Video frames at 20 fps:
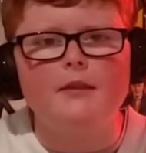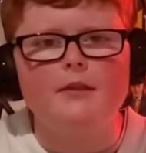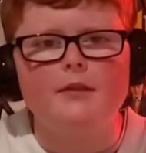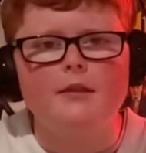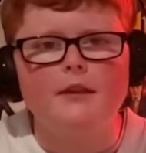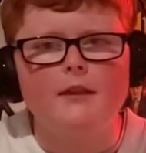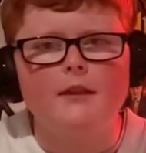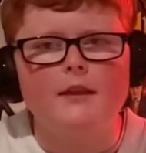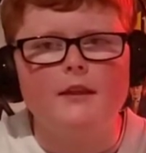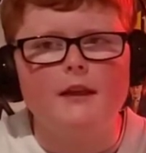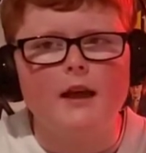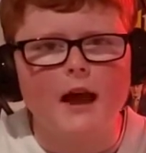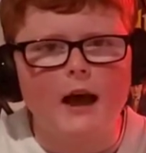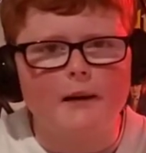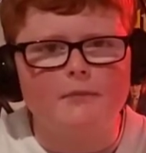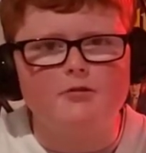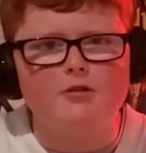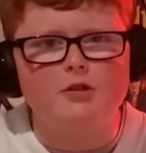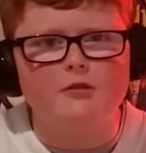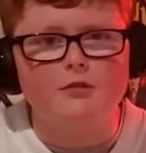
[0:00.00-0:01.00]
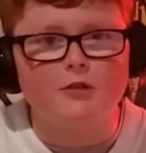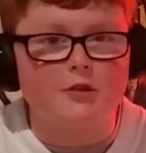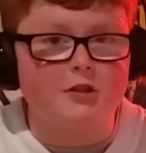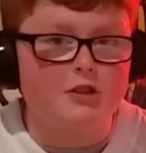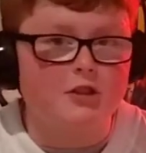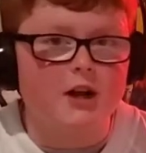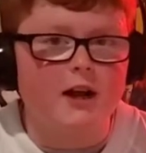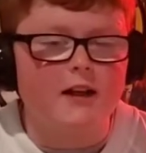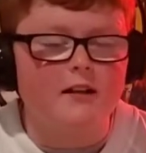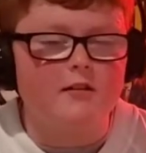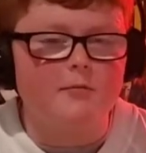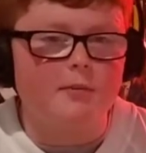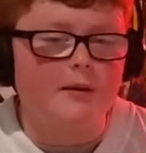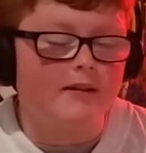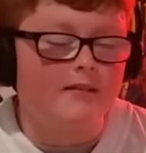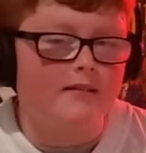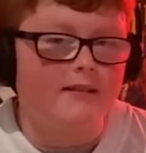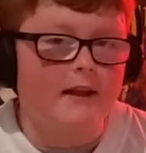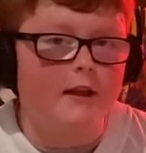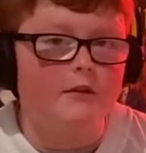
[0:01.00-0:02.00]
the option for the Giants,
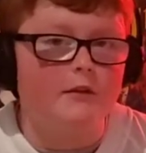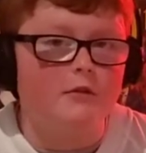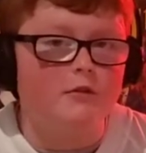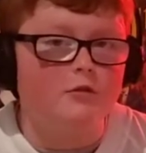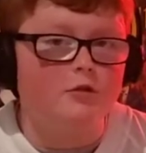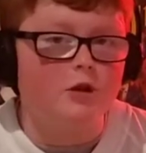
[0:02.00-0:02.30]
because Daniel